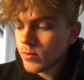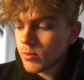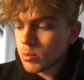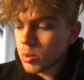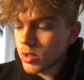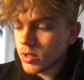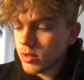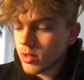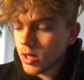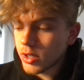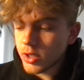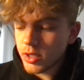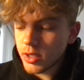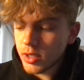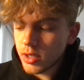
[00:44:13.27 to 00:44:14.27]
But nah,
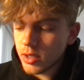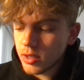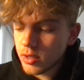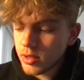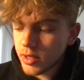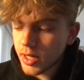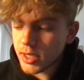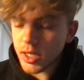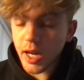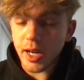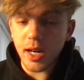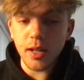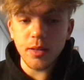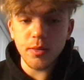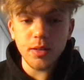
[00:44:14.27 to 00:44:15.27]
I
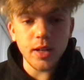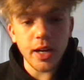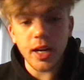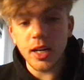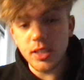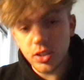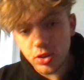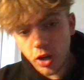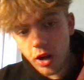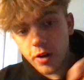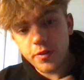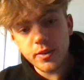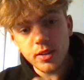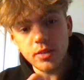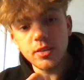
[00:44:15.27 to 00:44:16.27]
kind of
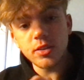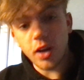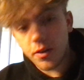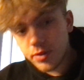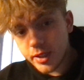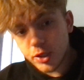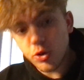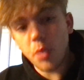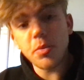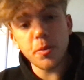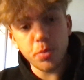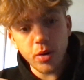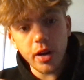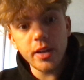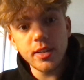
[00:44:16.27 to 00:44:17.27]
softly dropped the
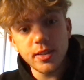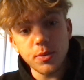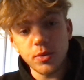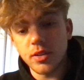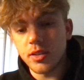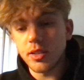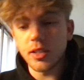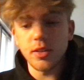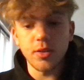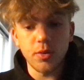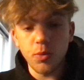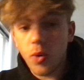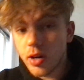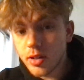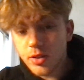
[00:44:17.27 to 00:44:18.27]
price, which is either
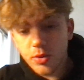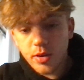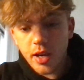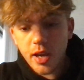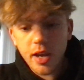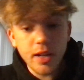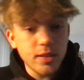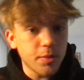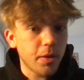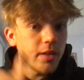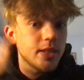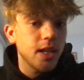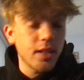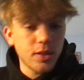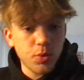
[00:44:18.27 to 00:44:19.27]
1 to 2K to about
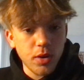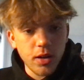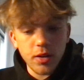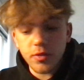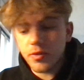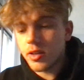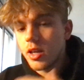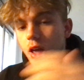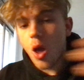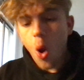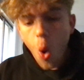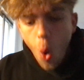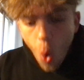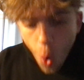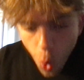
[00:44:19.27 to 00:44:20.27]
10 to 12,
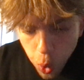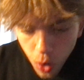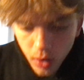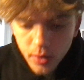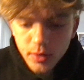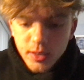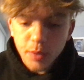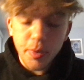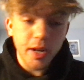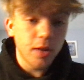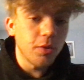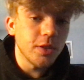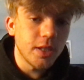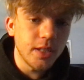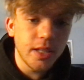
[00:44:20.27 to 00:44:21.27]
depending on
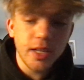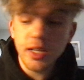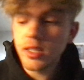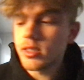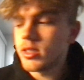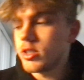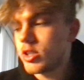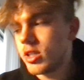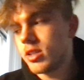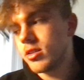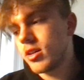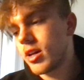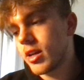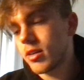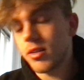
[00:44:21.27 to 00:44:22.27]
what she needs. And she's
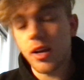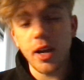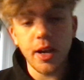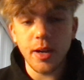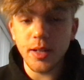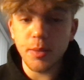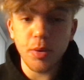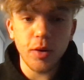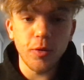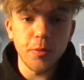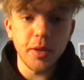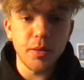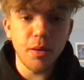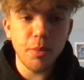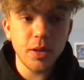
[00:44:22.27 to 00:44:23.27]
like, nah, that probably won't
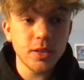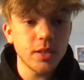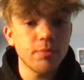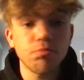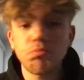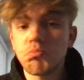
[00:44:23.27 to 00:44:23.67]
be in my budget.